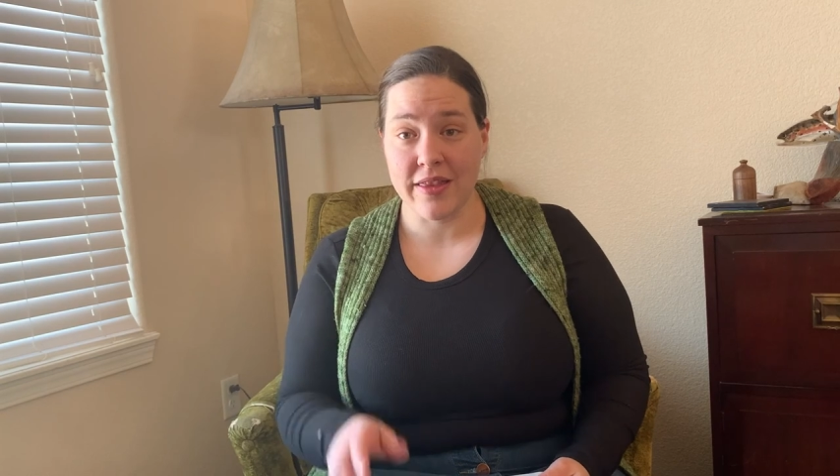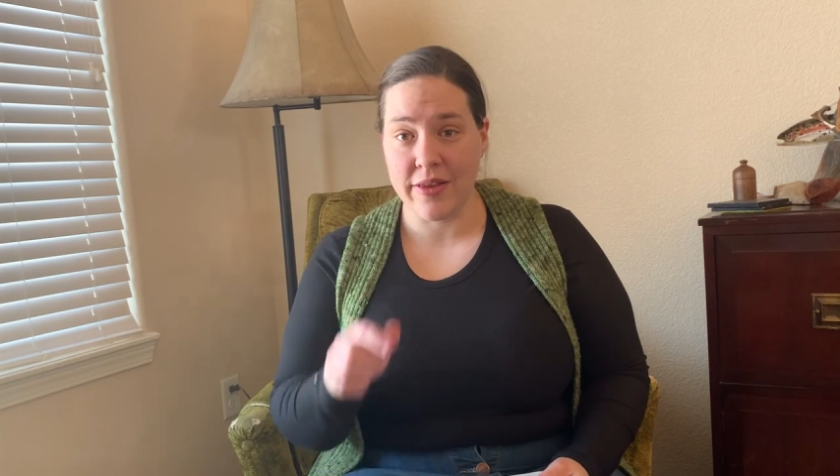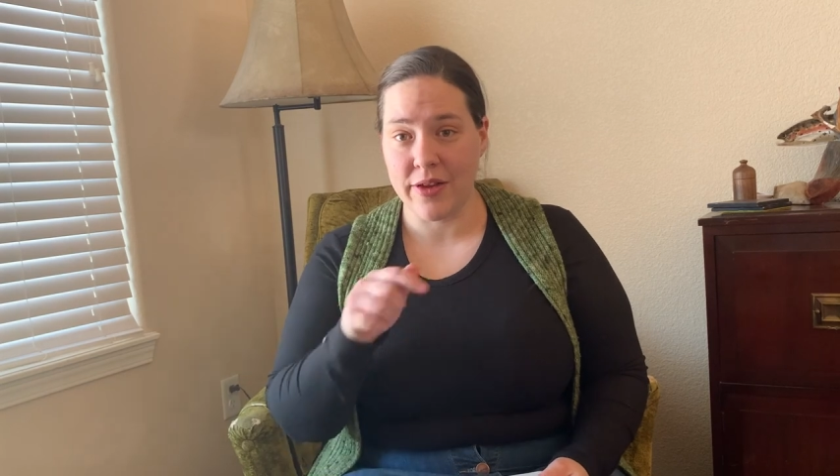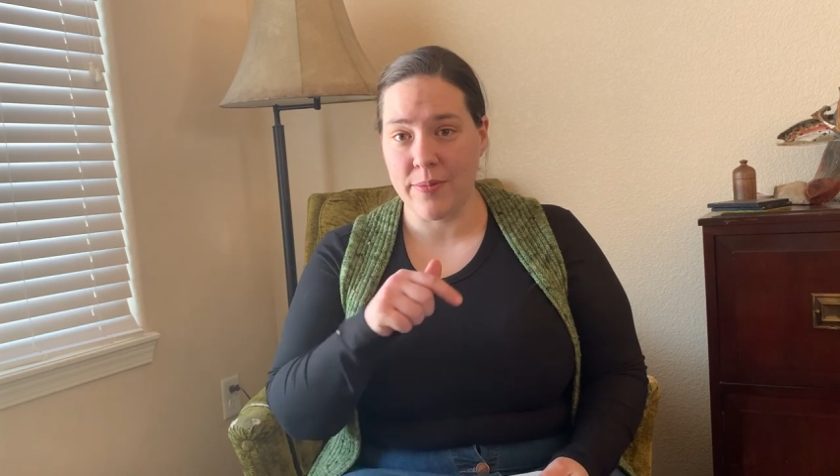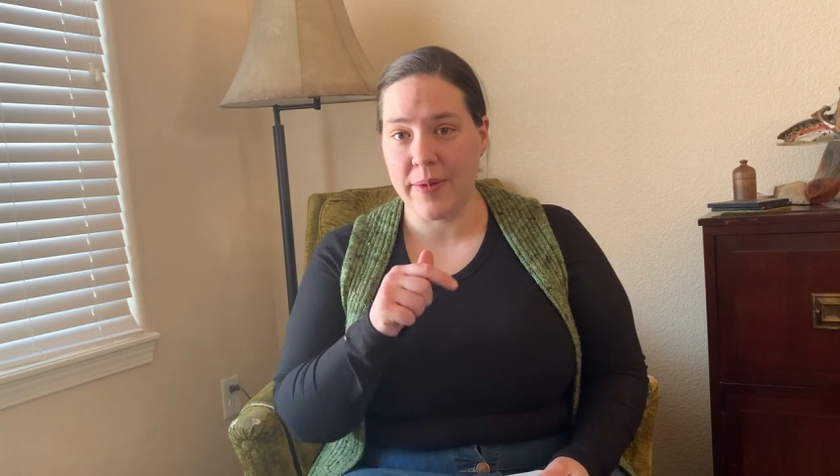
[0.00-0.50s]

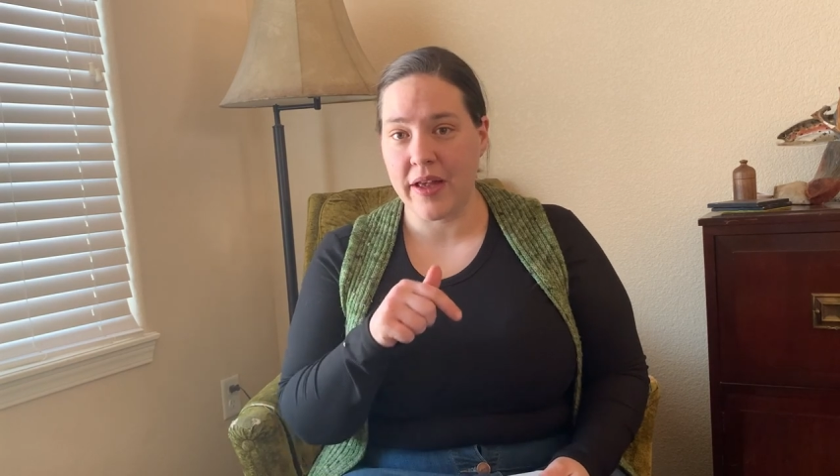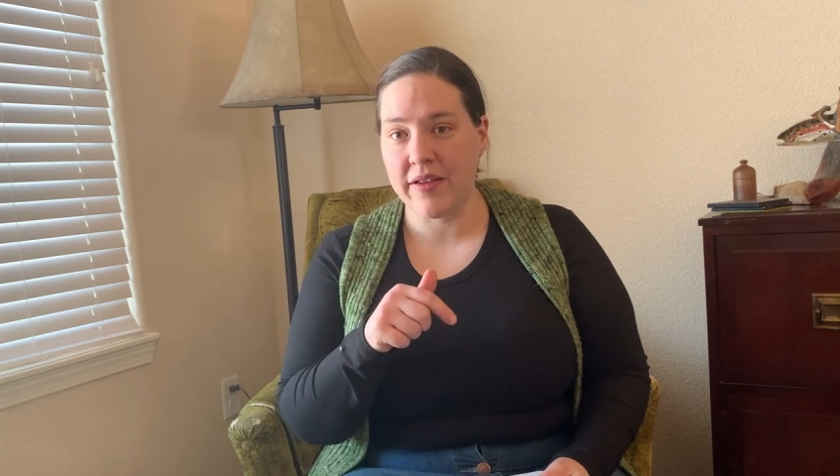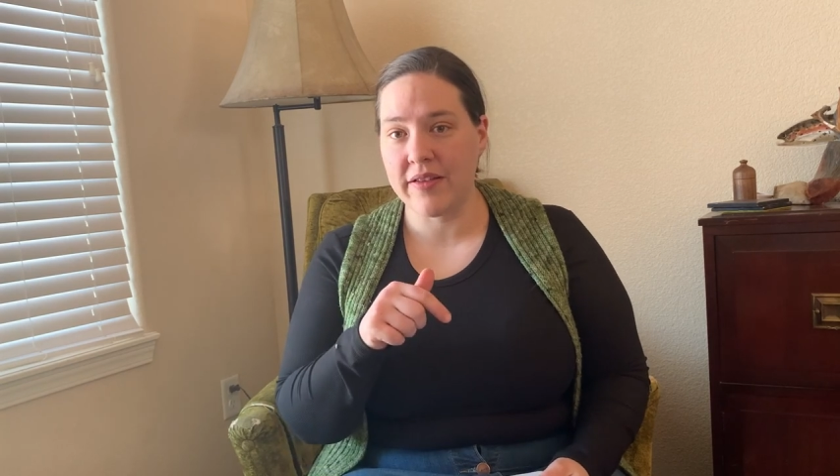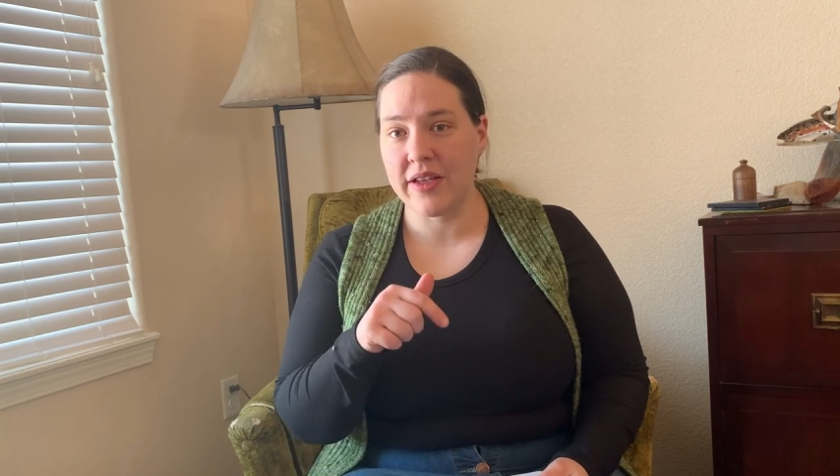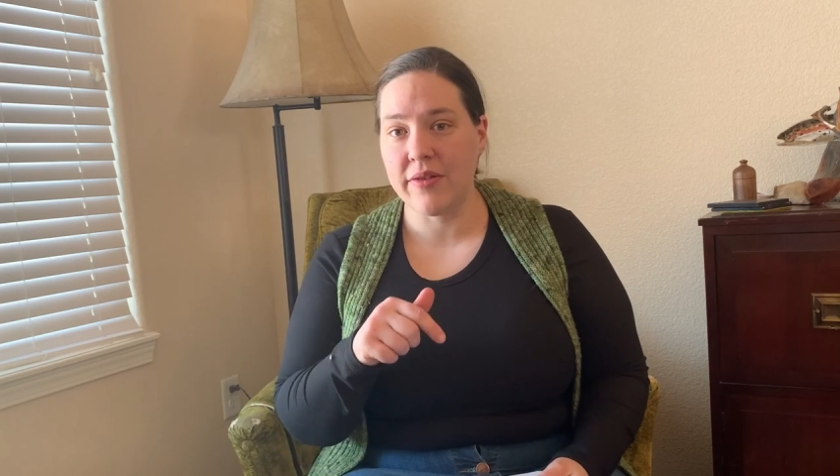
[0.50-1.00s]
little bell
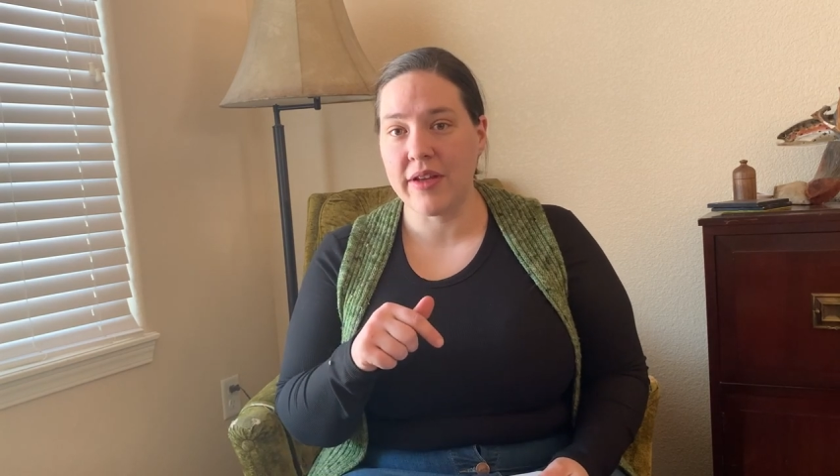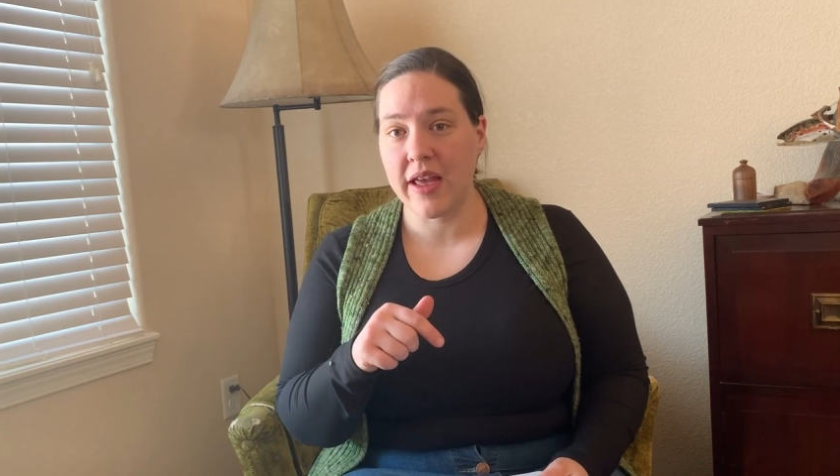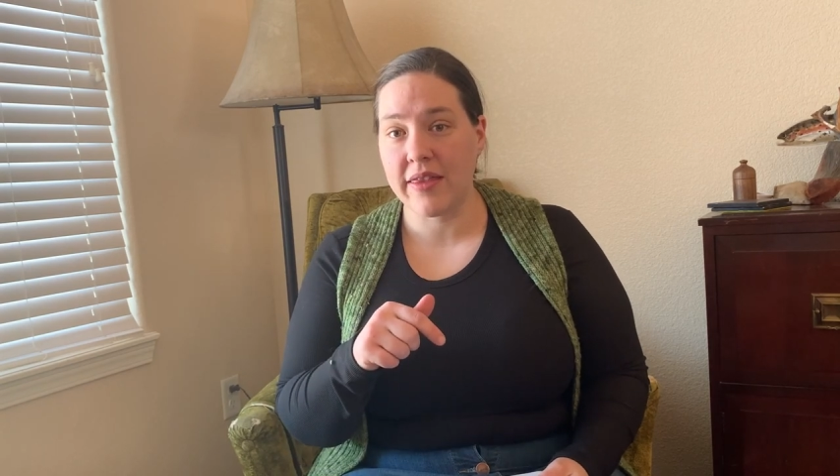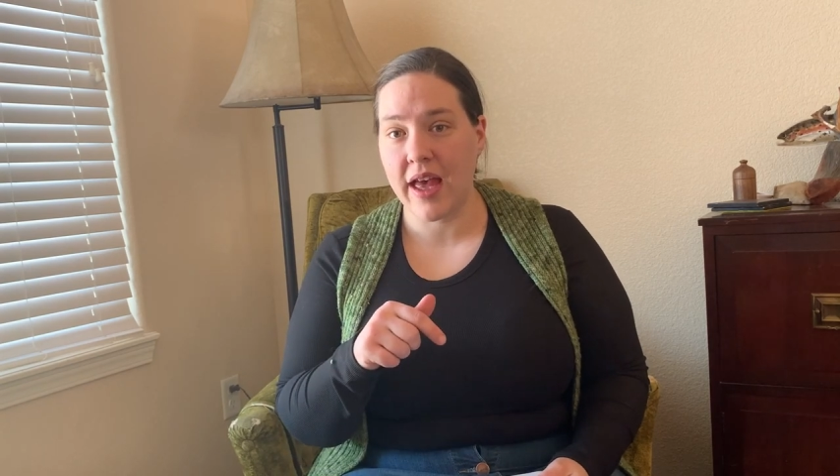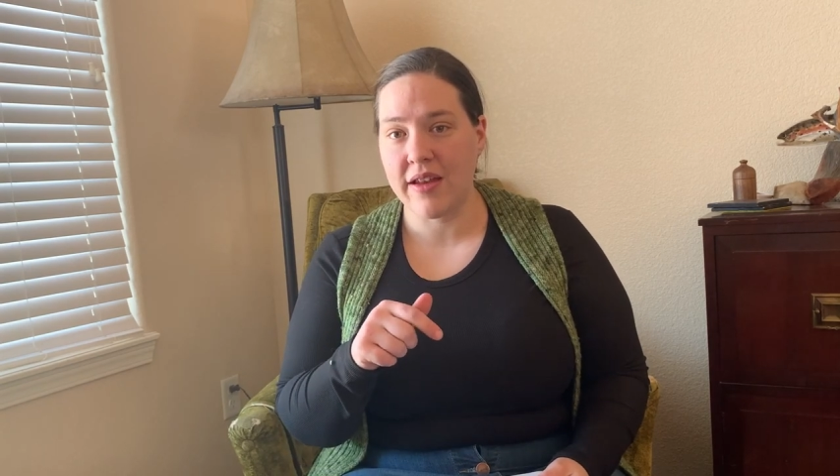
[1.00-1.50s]
so you
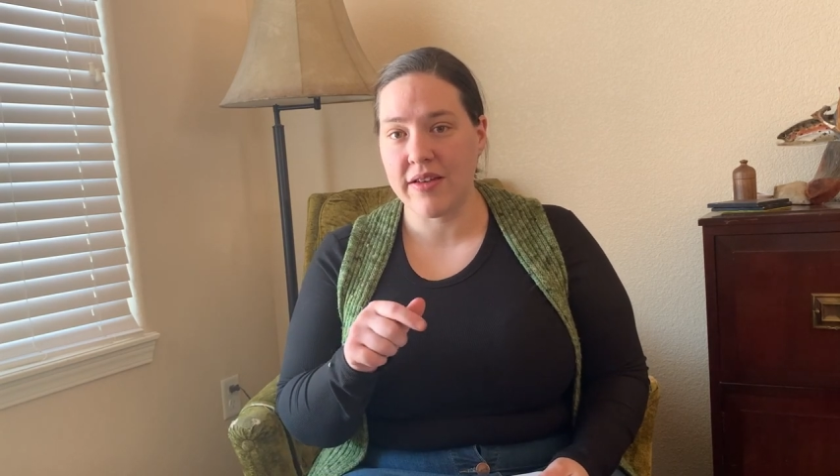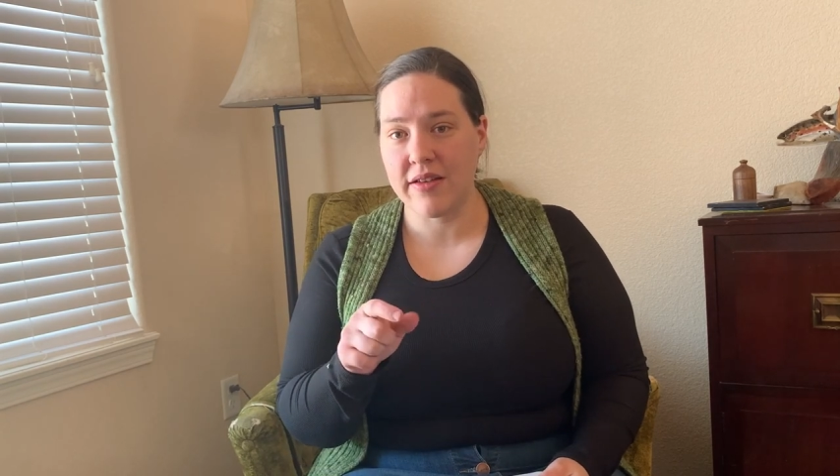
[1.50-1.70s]
get that